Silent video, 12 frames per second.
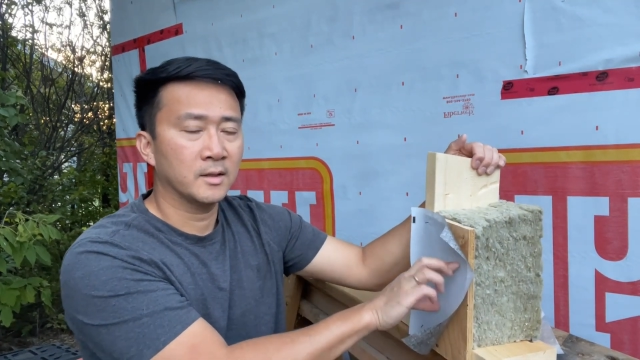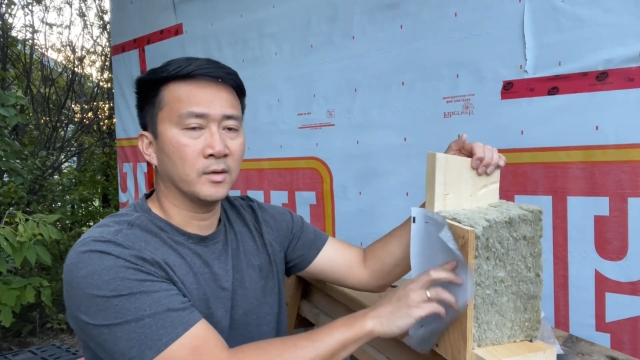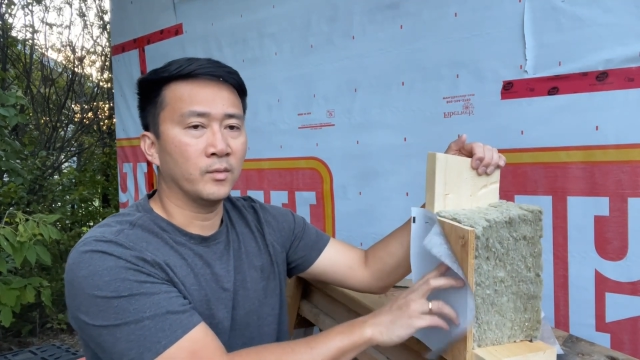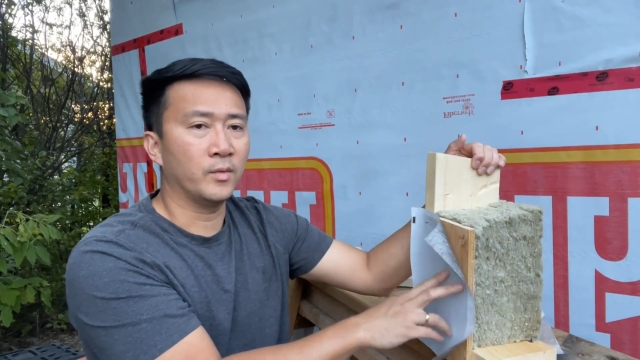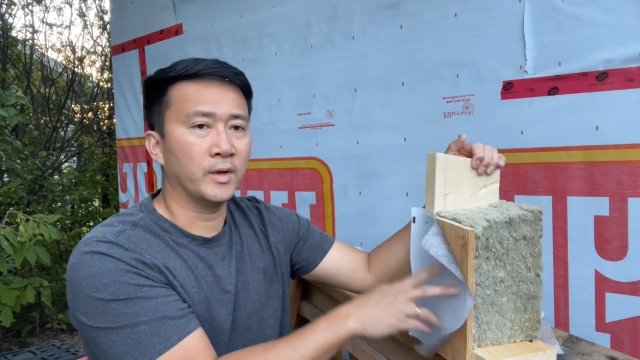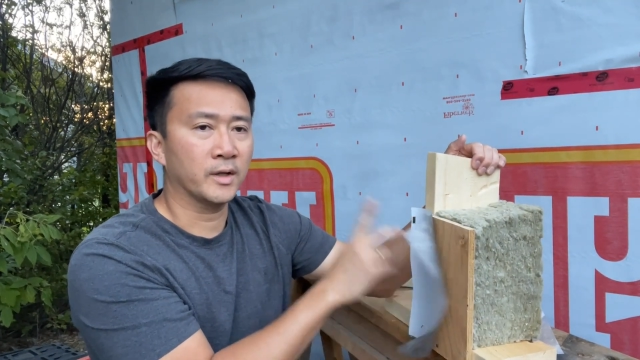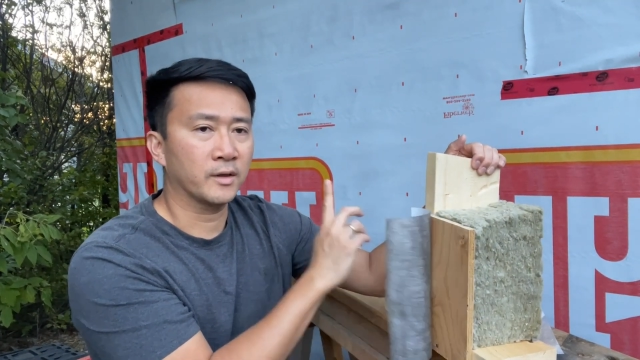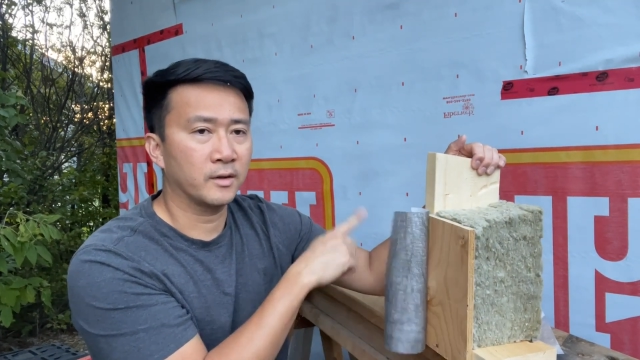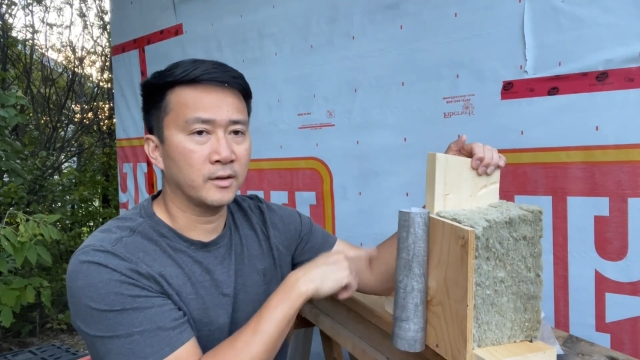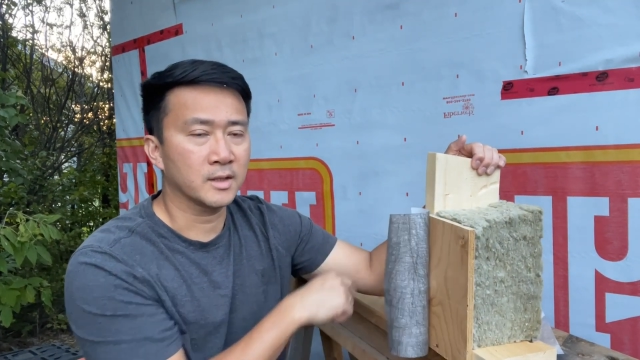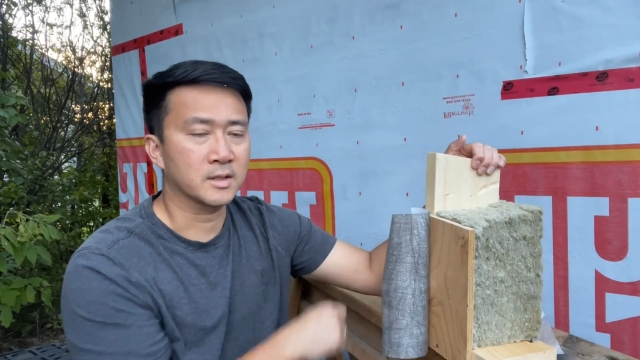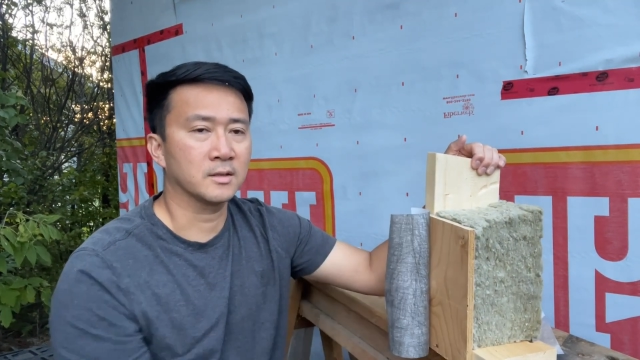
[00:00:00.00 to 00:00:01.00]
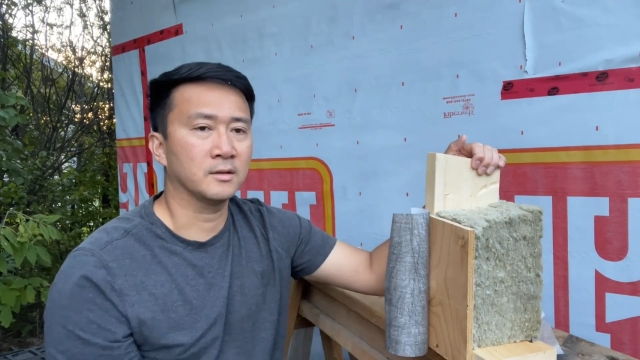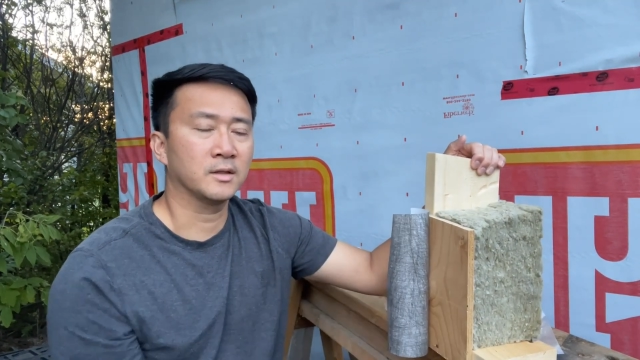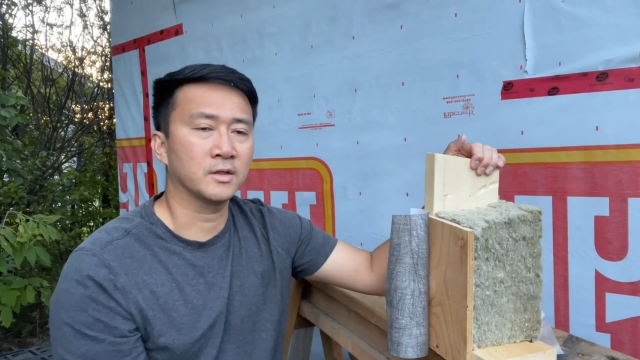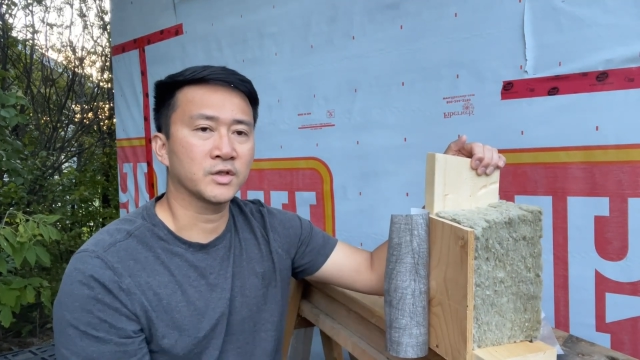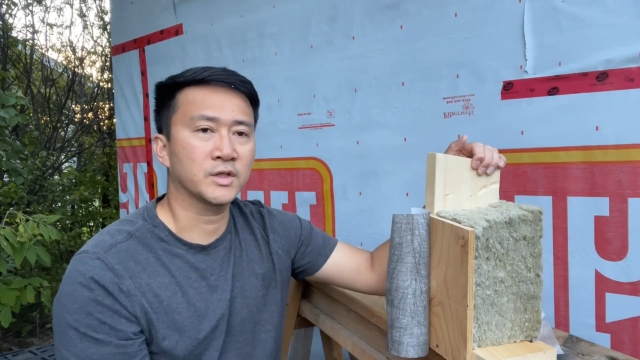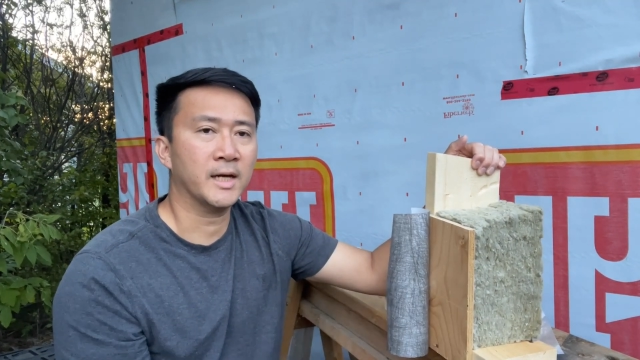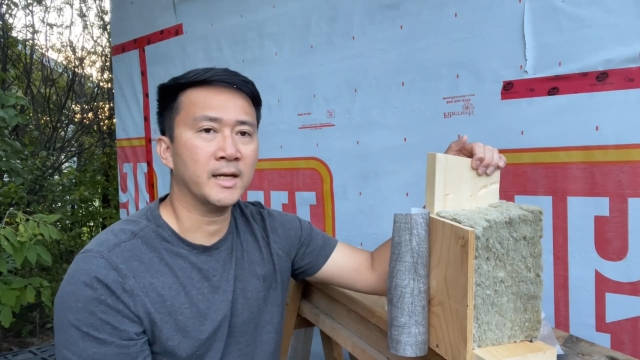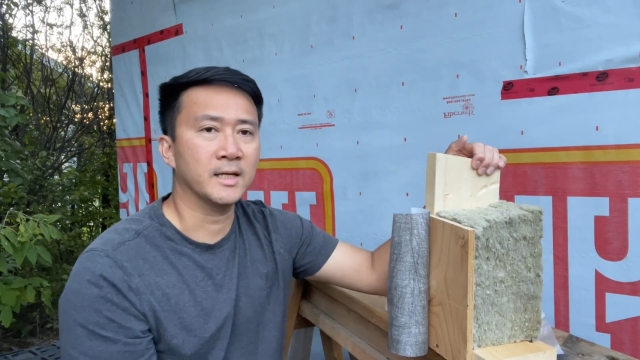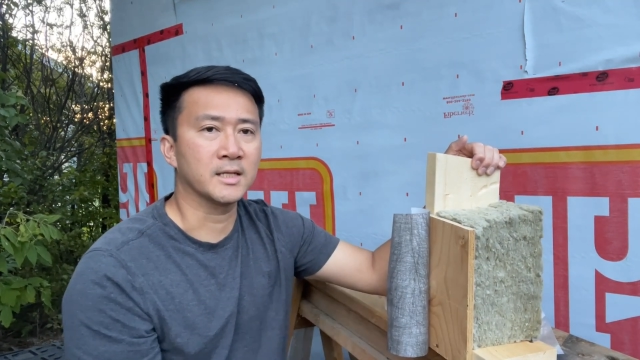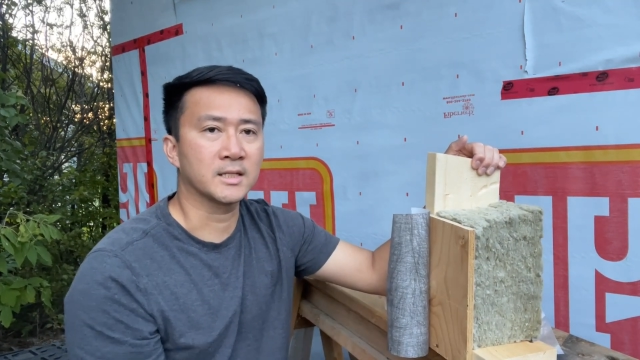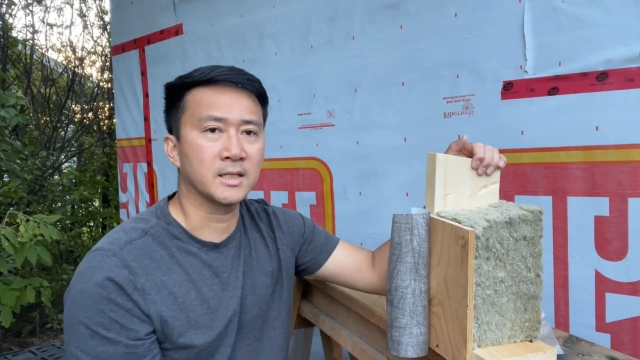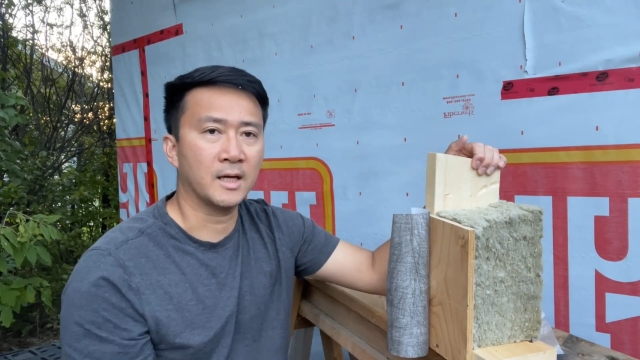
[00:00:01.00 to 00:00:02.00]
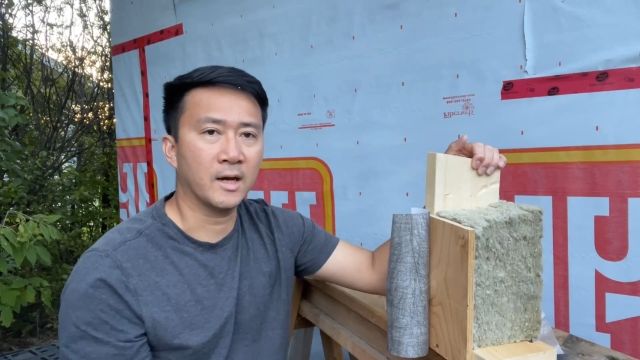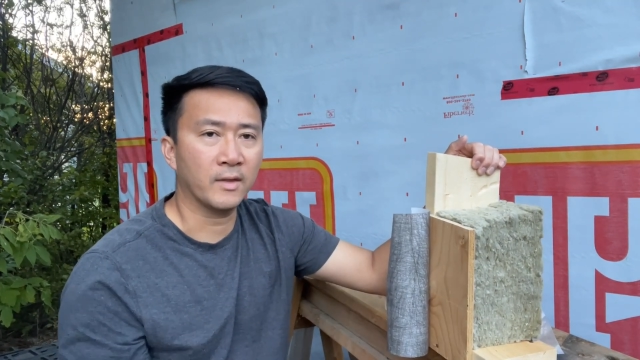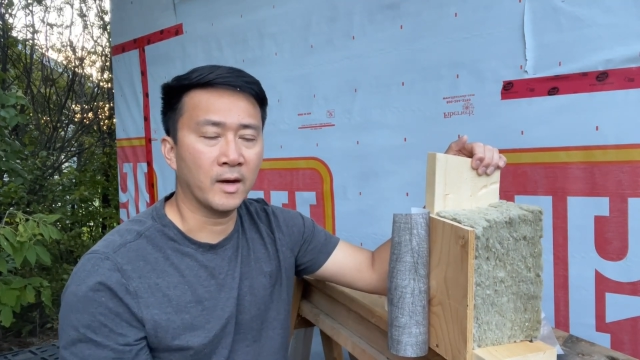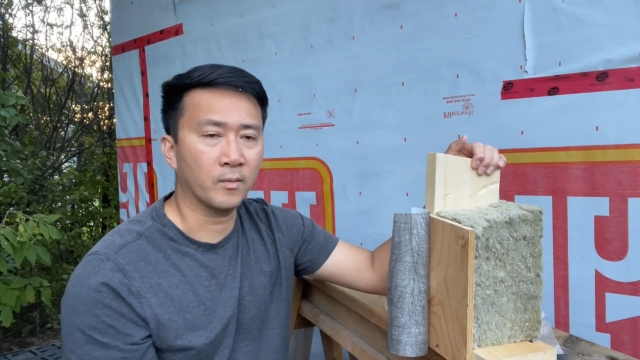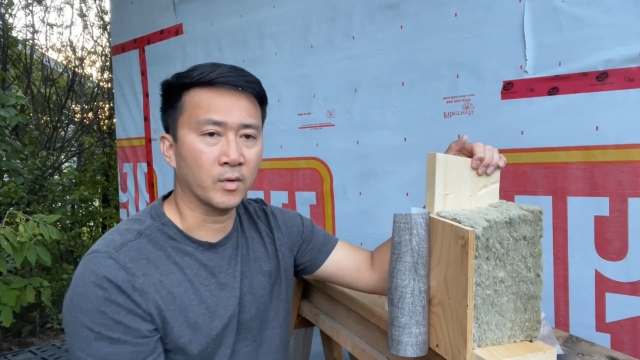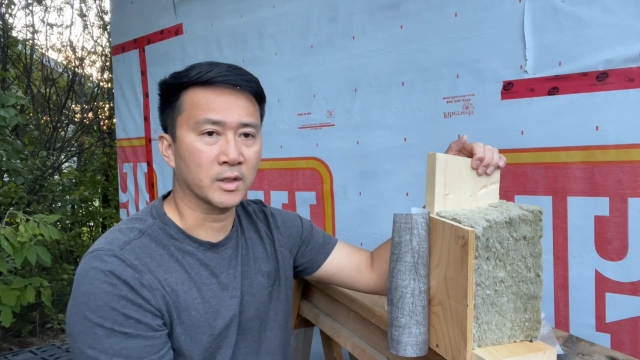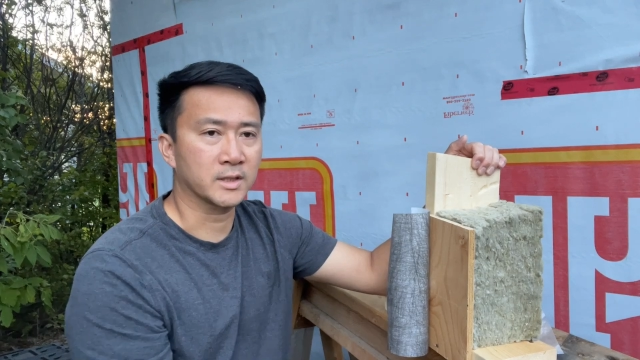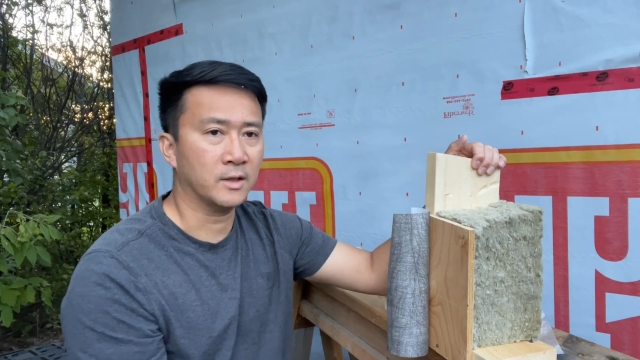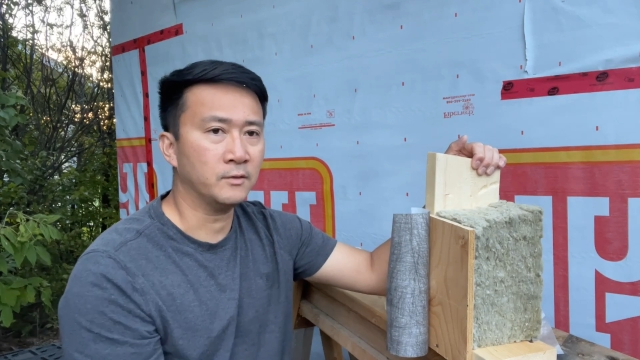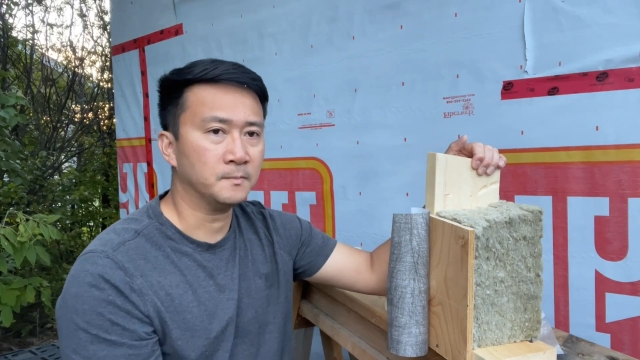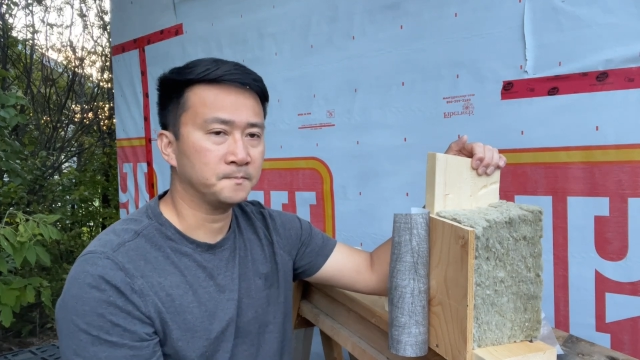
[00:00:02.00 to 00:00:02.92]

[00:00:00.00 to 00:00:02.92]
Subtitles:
with this little shed and see how that works out.